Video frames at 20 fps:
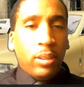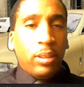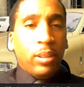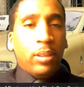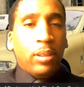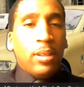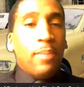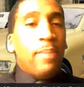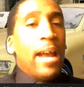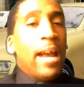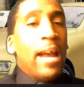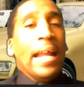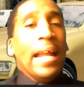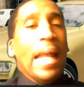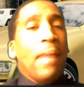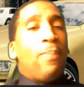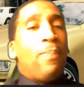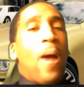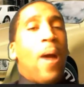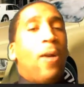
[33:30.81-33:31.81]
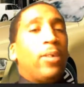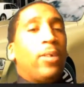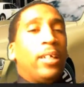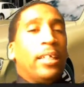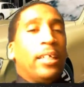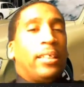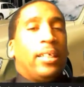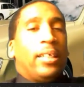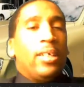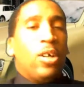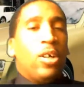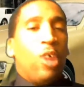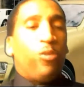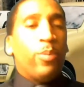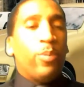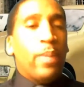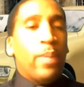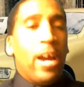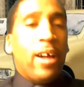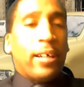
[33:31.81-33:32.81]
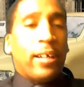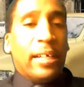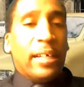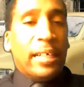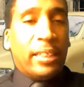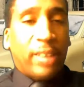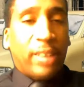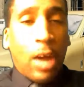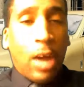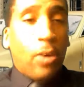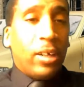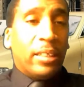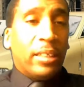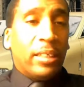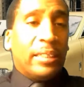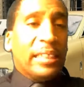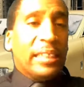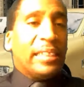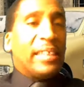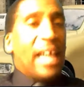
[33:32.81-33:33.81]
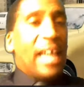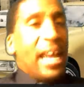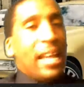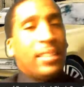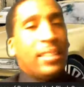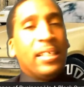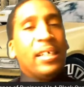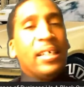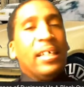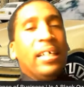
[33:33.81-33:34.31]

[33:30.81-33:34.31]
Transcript: The man that brought this to North America and taught us this science,